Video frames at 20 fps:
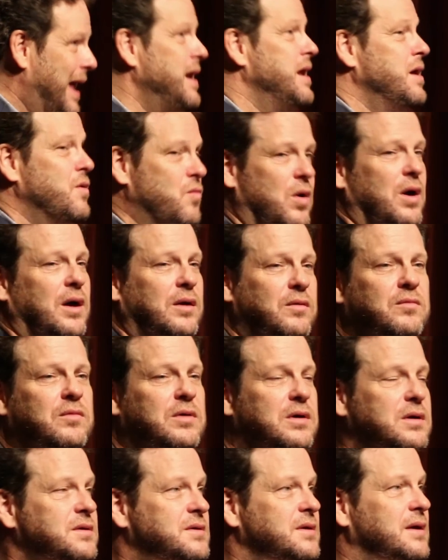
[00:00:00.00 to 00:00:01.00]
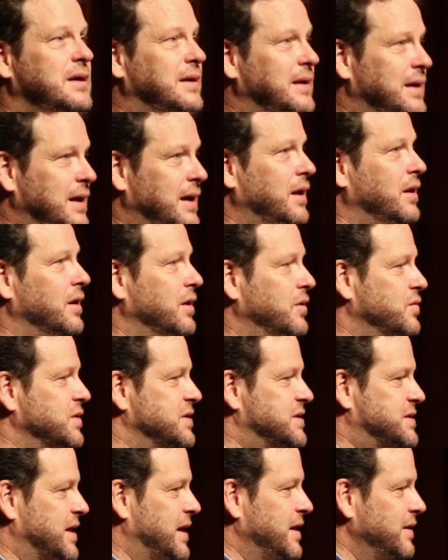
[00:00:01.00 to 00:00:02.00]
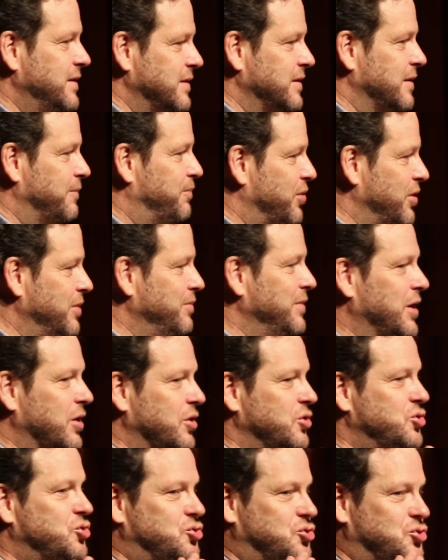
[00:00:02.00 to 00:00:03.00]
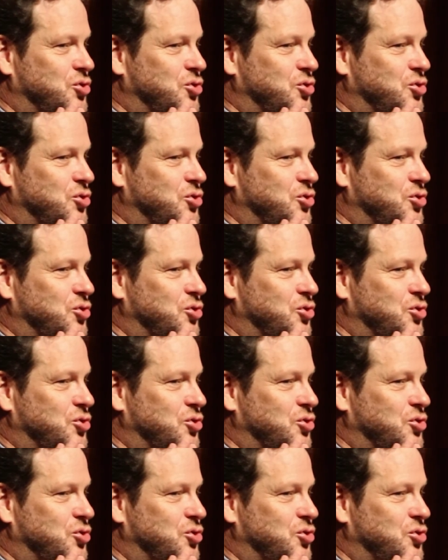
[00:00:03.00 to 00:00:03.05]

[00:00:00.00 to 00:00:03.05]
anyone would in England would say that the premier